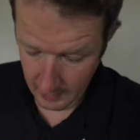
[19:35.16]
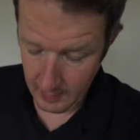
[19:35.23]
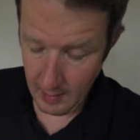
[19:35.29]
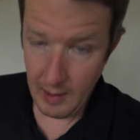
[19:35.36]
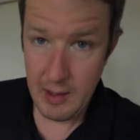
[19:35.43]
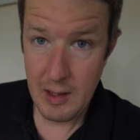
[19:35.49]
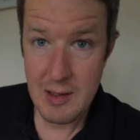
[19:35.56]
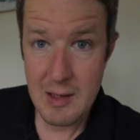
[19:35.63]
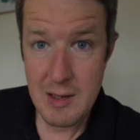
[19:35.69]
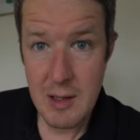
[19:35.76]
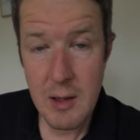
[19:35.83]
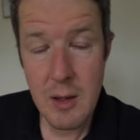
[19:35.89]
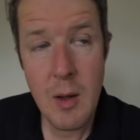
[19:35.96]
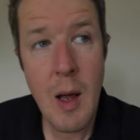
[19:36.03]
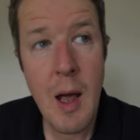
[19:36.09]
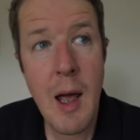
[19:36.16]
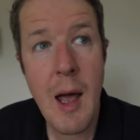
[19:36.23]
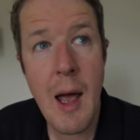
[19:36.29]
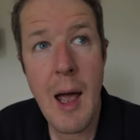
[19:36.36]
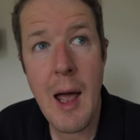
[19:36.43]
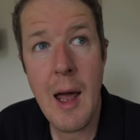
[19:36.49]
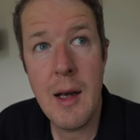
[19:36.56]
that I need to do.
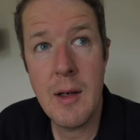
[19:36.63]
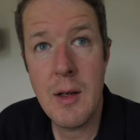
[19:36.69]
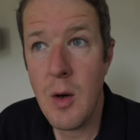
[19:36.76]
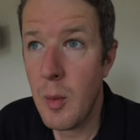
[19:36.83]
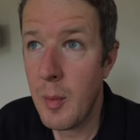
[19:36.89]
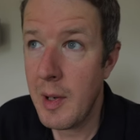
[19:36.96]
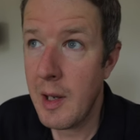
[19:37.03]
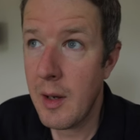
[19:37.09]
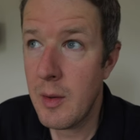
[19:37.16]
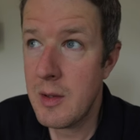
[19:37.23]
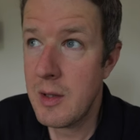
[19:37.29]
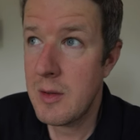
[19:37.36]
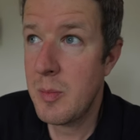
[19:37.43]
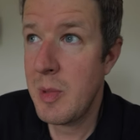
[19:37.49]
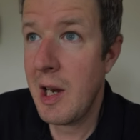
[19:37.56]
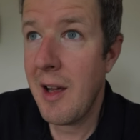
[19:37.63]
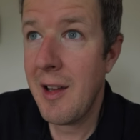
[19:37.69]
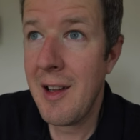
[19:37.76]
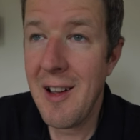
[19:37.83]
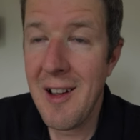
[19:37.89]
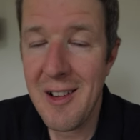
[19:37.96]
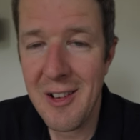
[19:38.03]
And normally I'd just be
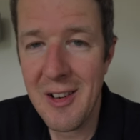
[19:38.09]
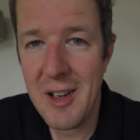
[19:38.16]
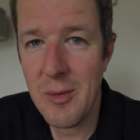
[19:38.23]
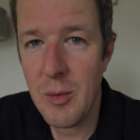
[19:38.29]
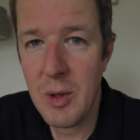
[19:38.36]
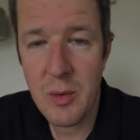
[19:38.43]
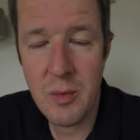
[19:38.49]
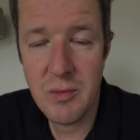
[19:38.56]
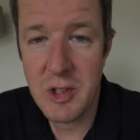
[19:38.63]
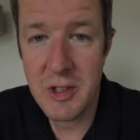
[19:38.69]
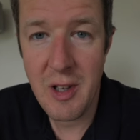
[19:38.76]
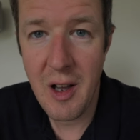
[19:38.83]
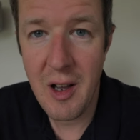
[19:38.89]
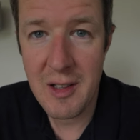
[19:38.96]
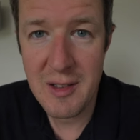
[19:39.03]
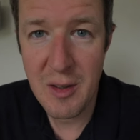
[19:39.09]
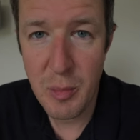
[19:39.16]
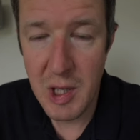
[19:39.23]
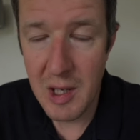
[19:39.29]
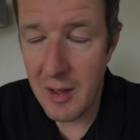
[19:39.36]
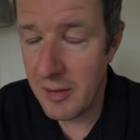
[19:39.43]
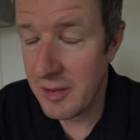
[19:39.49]
like, oh great, well just hire
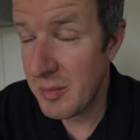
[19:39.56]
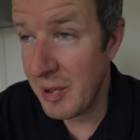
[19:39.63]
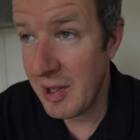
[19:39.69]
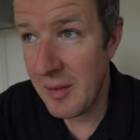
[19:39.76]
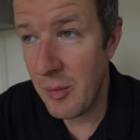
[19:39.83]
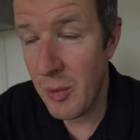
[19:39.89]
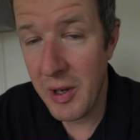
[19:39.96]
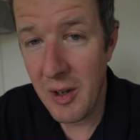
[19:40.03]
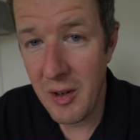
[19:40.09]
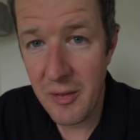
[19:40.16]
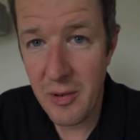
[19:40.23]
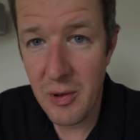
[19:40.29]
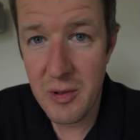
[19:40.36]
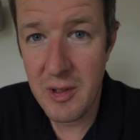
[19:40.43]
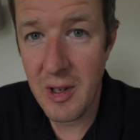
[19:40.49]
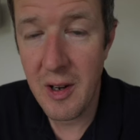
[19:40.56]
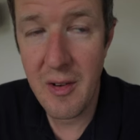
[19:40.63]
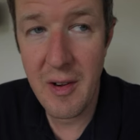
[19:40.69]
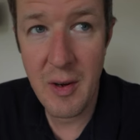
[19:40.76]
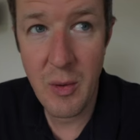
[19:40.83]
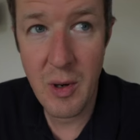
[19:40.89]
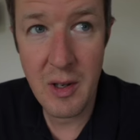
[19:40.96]
somebody else, but we can't afford to hire
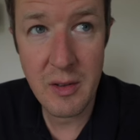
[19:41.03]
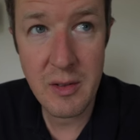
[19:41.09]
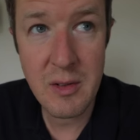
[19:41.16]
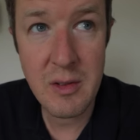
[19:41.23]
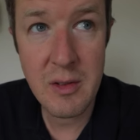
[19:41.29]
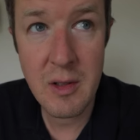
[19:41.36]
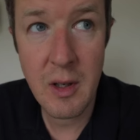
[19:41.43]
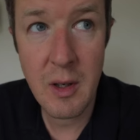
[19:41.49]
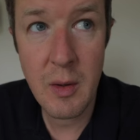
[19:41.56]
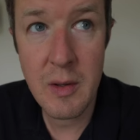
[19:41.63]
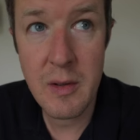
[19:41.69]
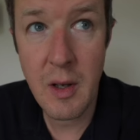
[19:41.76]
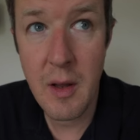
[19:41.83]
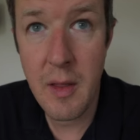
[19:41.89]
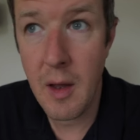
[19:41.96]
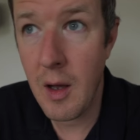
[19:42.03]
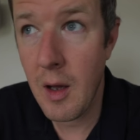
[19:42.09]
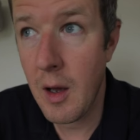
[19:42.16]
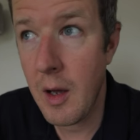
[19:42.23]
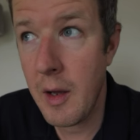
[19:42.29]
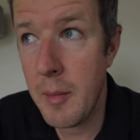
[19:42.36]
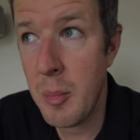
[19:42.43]
anyone else. So it's either
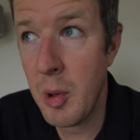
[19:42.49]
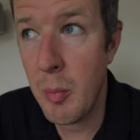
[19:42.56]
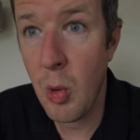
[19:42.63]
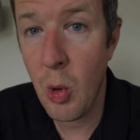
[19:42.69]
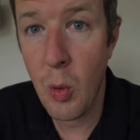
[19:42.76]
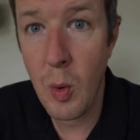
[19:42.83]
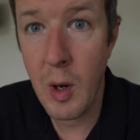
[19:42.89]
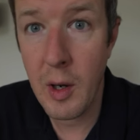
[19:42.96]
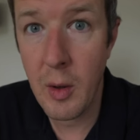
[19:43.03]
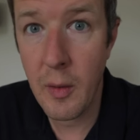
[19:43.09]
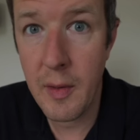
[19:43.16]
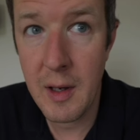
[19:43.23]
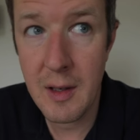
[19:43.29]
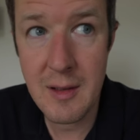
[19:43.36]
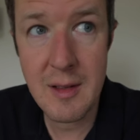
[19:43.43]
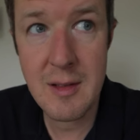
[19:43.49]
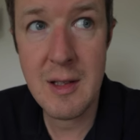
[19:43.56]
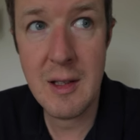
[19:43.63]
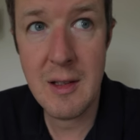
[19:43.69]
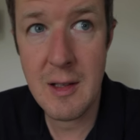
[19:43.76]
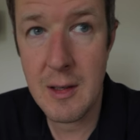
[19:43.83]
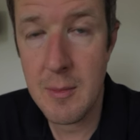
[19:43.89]
I put more work on the
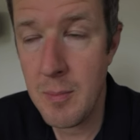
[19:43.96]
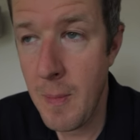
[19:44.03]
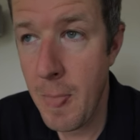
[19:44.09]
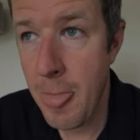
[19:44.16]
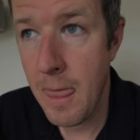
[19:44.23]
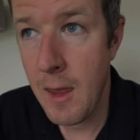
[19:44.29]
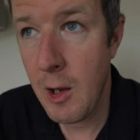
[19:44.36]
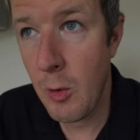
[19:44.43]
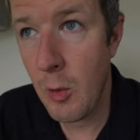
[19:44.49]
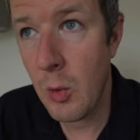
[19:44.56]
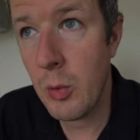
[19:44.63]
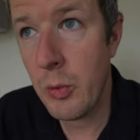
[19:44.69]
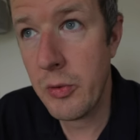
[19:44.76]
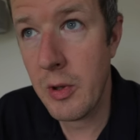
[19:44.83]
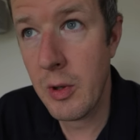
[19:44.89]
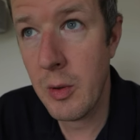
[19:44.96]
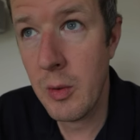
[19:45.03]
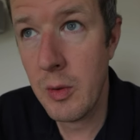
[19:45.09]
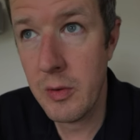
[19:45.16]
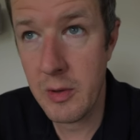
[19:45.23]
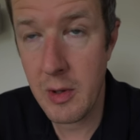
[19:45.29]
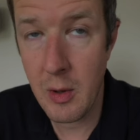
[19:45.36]
existing team, who are also
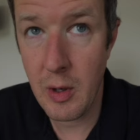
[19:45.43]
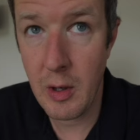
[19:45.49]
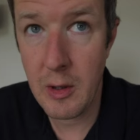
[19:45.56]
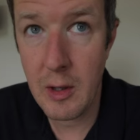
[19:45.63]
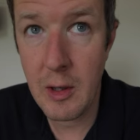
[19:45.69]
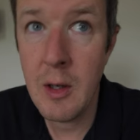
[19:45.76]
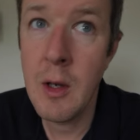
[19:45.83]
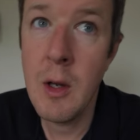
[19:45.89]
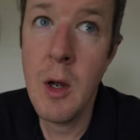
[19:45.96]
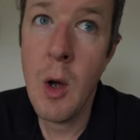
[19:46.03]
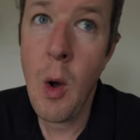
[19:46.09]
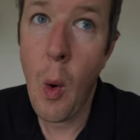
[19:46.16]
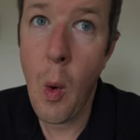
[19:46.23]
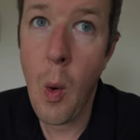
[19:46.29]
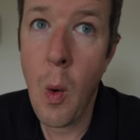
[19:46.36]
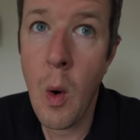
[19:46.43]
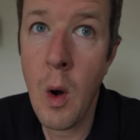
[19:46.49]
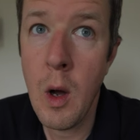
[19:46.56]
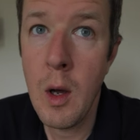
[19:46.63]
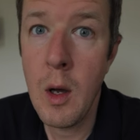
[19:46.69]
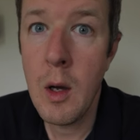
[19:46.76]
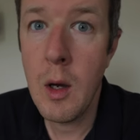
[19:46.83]
snowed under,
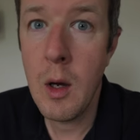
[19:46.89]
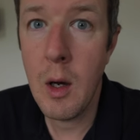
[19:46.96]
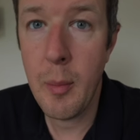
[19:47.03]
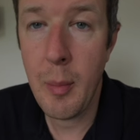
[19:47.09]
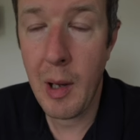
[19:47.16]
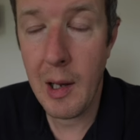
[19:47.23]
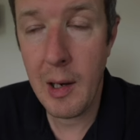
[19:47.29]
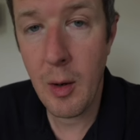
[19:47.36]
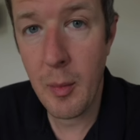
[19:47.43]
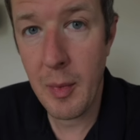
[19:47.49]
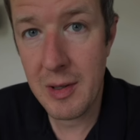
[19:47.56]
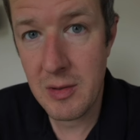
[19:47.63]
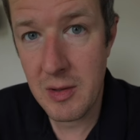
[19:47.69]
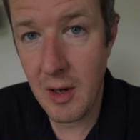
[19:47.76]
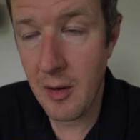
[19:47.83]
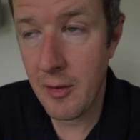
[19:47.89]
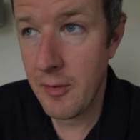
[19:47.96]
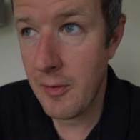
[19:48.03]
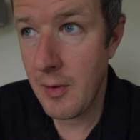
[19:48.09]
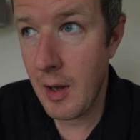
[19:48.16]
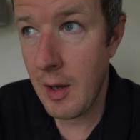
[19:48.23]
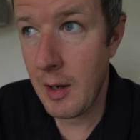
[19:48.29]
or I pile it on
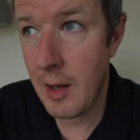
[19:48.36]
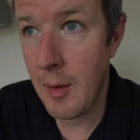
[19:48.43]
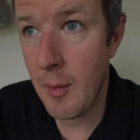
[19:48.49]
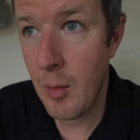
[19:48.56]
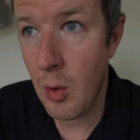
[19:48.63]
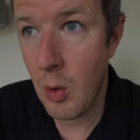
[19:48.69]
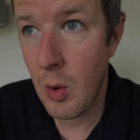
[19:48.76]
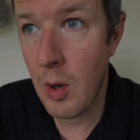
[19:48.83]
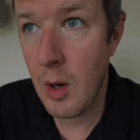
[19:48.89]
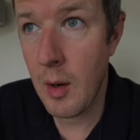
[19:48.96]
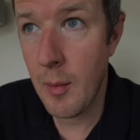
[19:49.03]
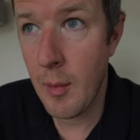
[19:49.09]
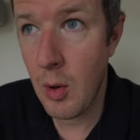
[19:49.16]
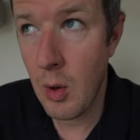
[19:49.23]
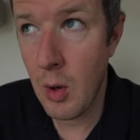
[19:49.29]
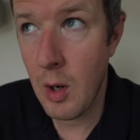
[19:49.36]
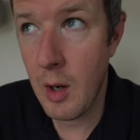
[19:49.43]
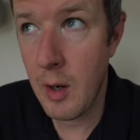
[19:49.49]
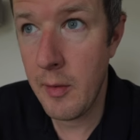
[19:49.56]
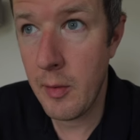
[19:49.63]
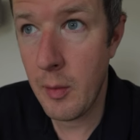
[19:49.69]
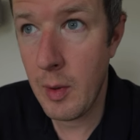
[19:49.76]
myself and get more and more
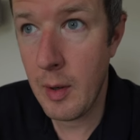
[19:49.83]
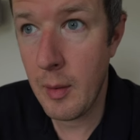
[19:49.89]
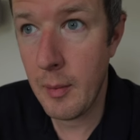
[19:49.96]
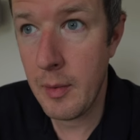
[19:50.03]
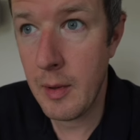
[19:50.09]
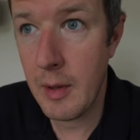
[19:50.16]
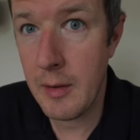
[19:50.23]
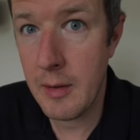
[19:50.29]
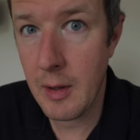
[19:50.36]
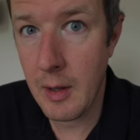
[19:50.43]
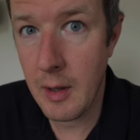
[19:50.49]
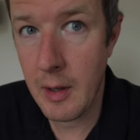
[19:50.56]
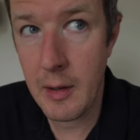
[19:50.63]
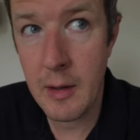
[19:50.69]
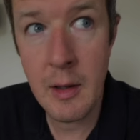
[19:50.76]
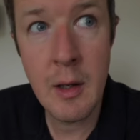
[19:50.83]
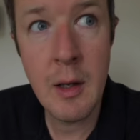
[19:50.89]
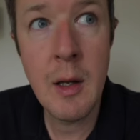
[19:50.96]
overwhelmed and tired